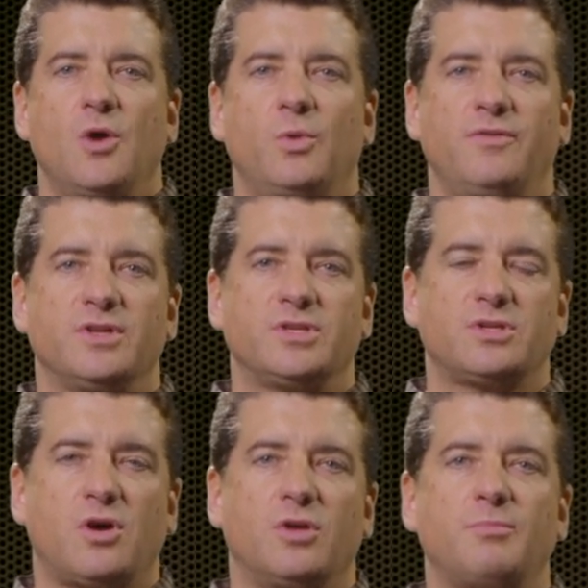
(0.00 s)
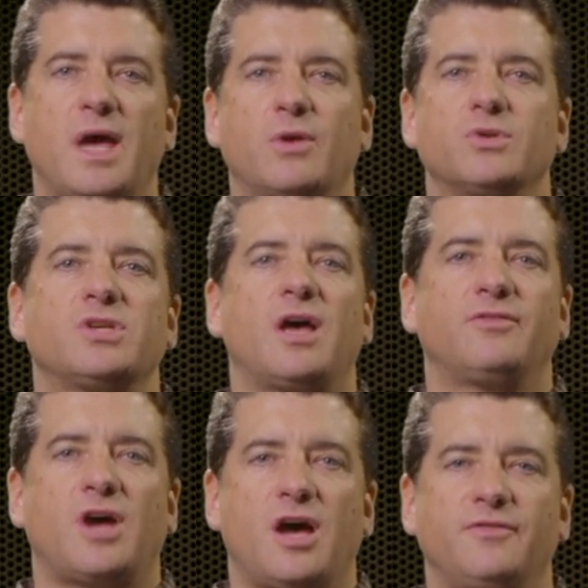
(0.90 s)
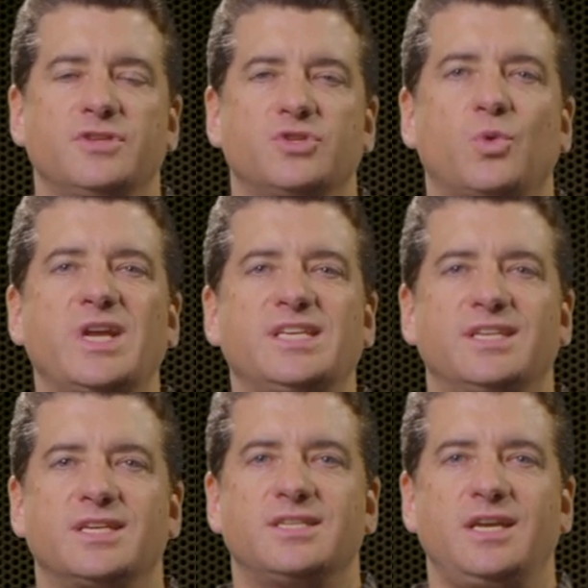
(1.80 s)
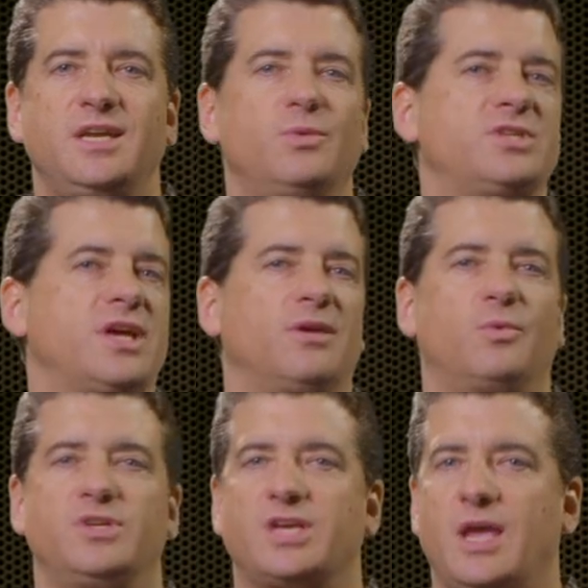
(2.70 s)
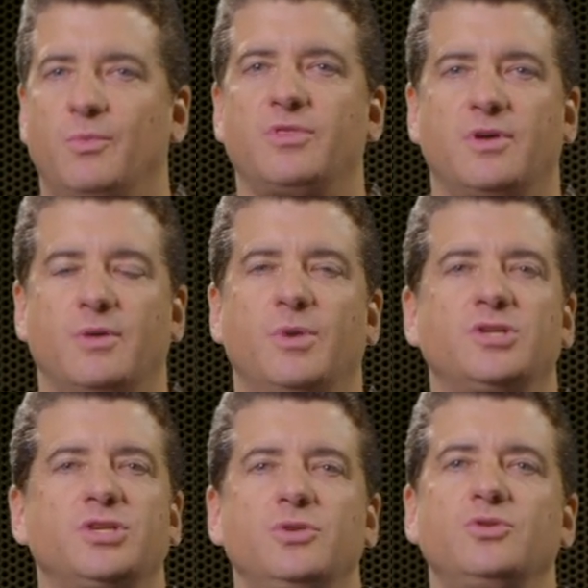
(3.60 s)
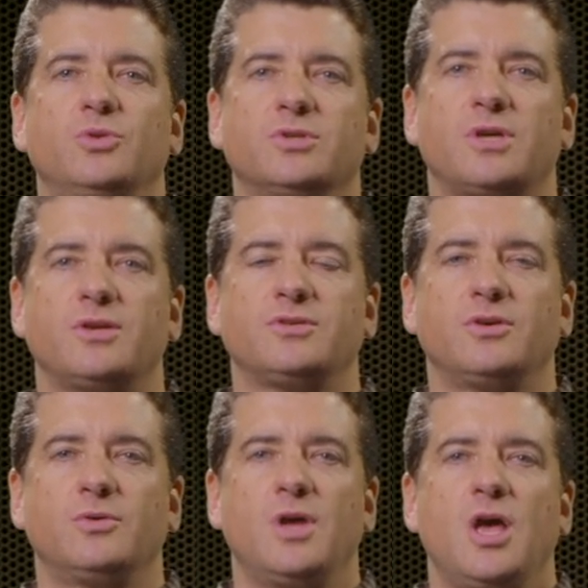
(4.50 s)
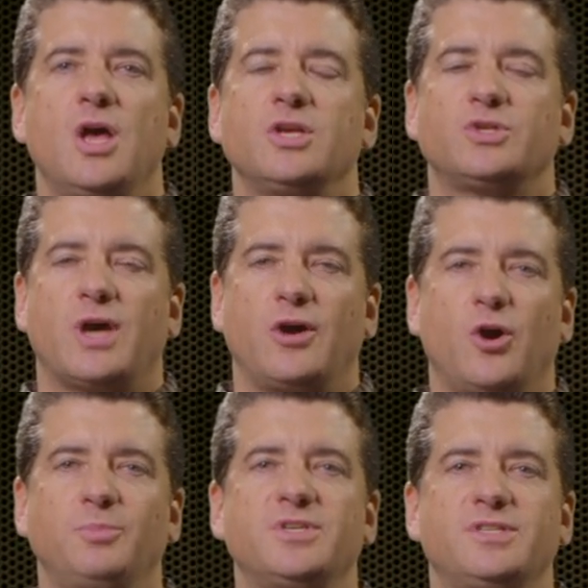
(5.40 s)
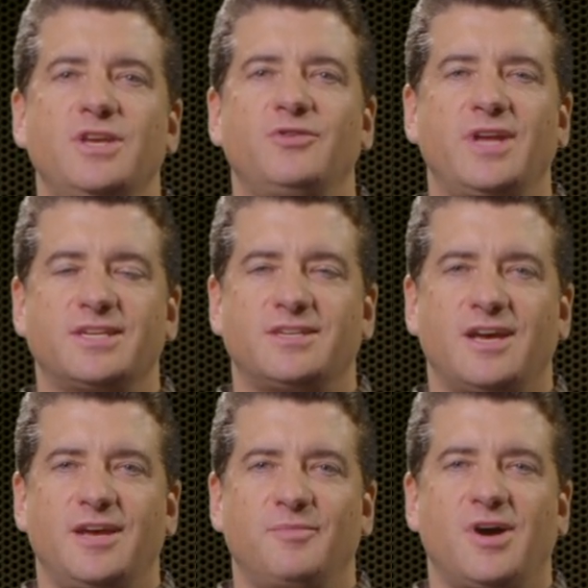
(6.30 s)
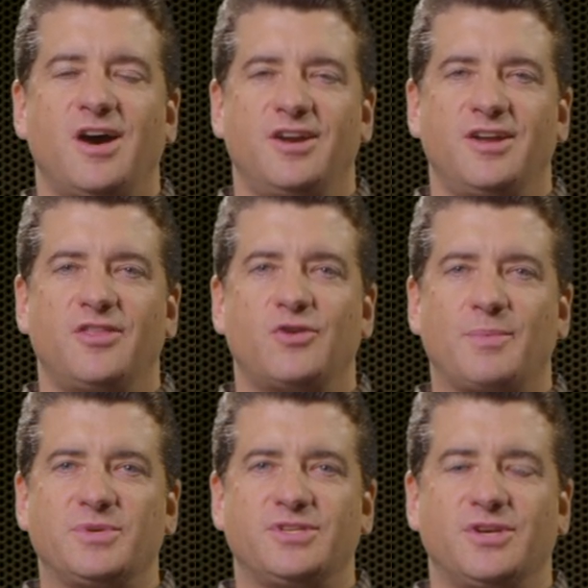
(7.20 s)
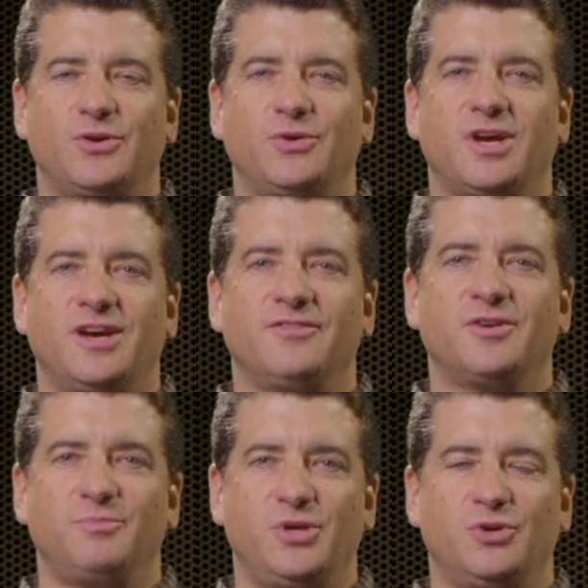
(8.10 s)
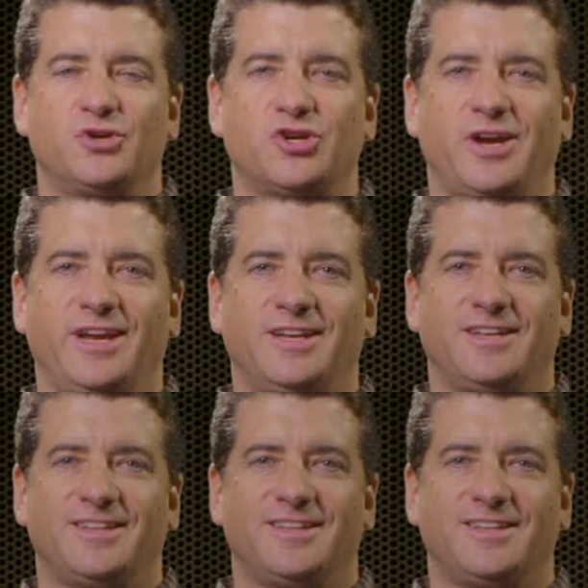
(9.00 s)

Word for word: We've installed Microsoft Office 2016, which, at, which came with a bunch of new tools also. So I hope to see you next time on another episode of Computer Train.